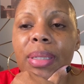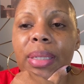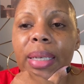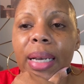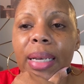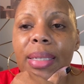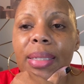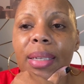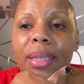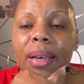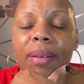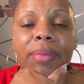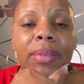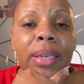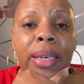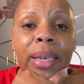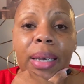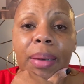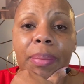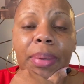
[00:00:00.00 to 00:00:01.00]
tech stuff.
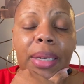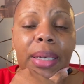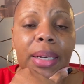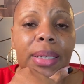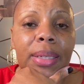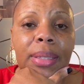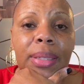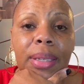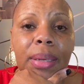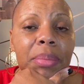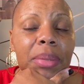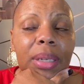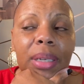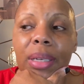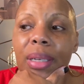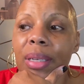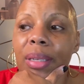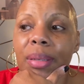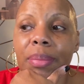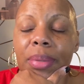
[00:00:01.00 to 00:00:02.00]
Yeah, because
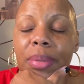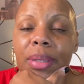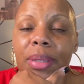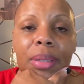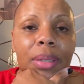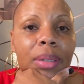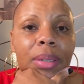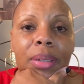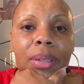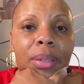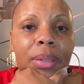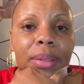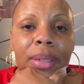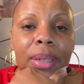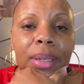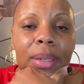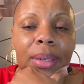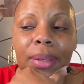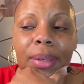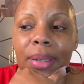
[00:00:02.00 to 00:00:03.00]
sometimes,
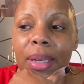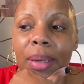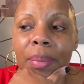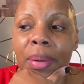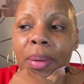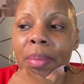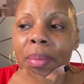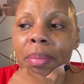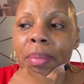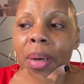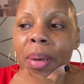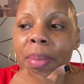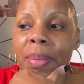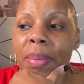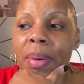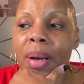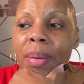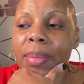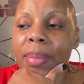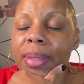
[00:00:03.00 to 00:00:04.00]
now my, my
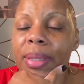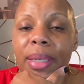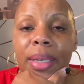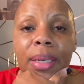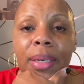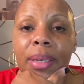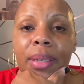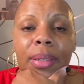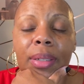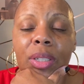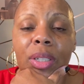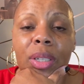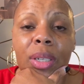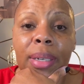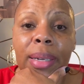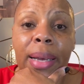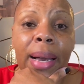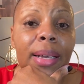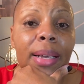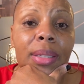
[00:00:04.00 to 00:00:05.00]
mama, she
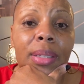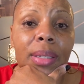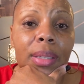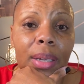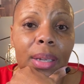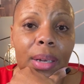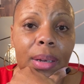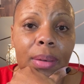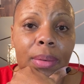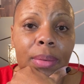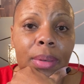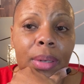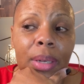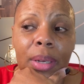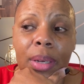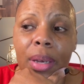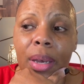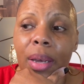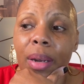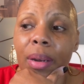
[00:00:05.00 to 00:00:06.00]
not slow.
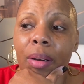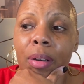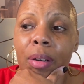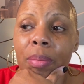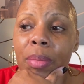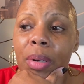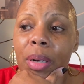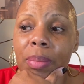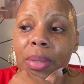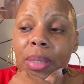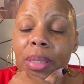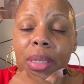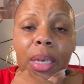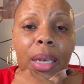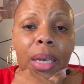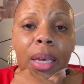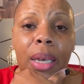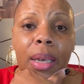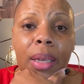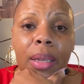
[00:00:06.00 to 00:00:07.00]
And her mama
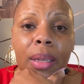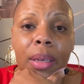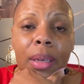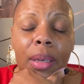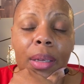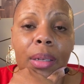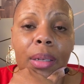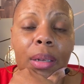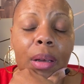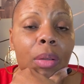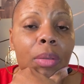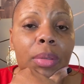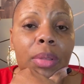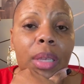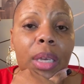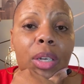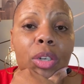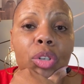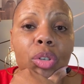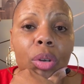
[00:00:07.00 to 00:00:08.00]
said, the only
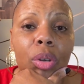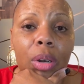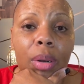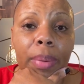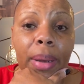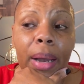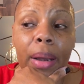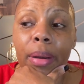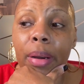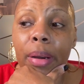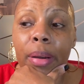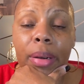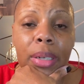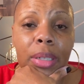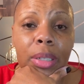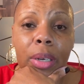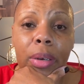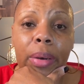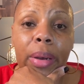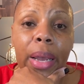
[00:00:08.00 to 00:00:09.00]
thing short about her
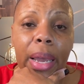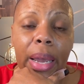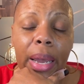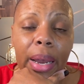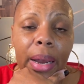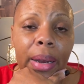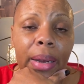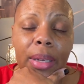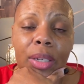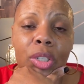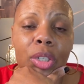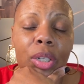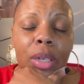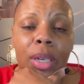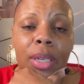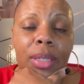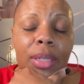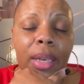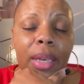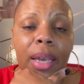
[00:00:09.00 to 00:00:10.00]
is her hair and she
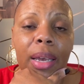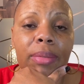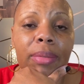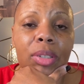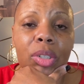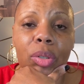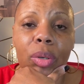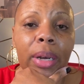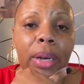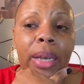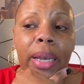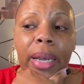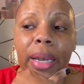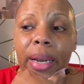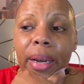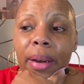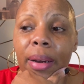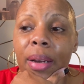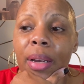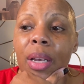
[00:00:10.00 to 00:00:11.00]
doesn't have short
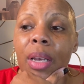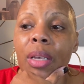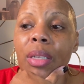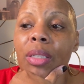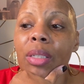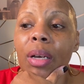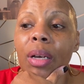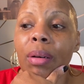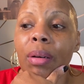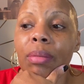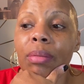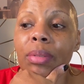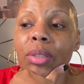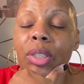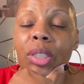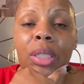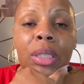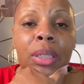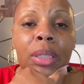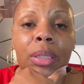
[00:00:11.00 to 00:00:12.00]
hair so
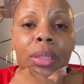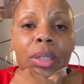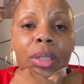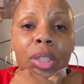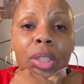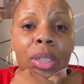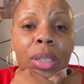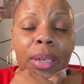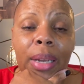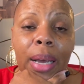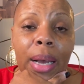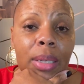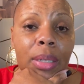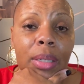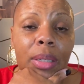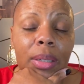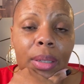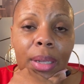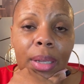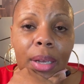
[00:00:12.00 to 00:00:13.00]
she she not
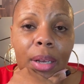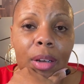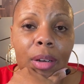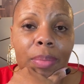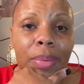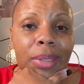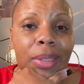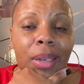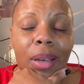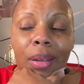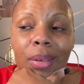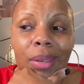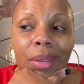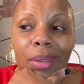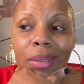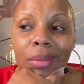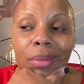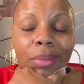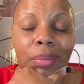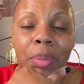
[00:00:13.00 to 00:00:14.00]
slow but y'all
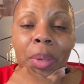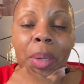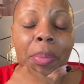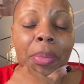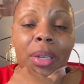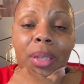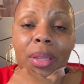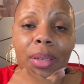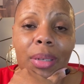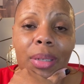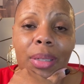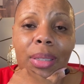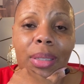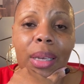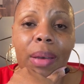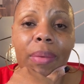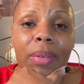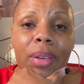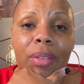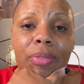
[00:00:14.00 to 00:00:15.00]
know my mother is
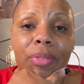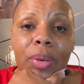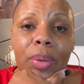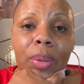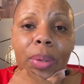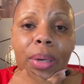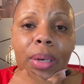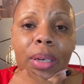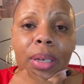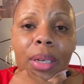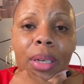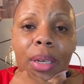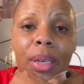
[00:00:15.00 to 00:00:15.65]
74